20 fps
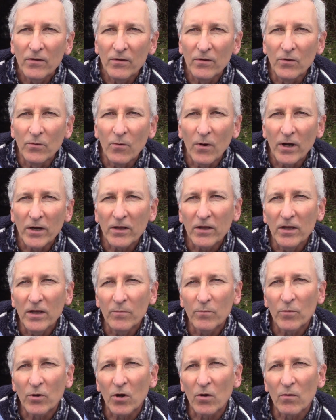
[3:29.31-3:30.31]
you want to
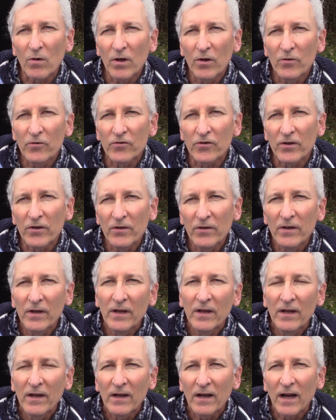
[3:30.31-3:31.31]
keep corrosion
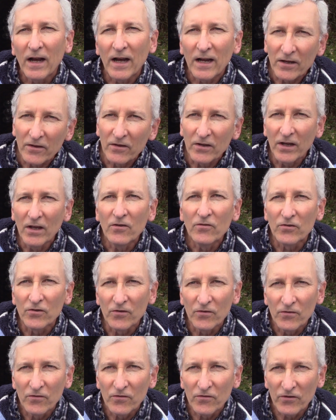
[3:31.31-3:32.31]
out of the
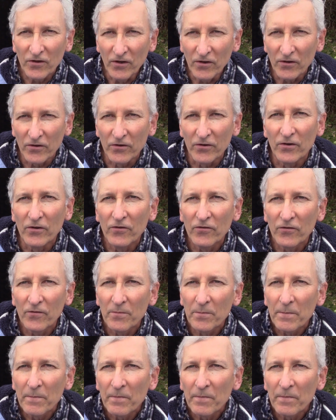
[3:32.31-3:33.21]
engine cylinders.